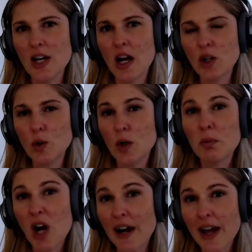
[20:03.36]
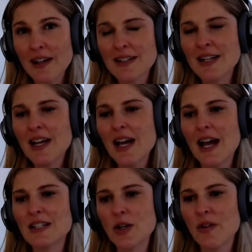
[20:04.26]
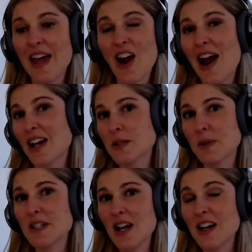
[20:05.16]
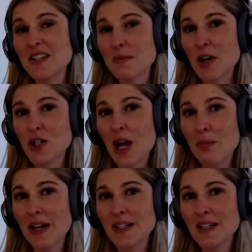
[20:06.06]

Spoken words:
on Google products. And so they are experts on smart shopping.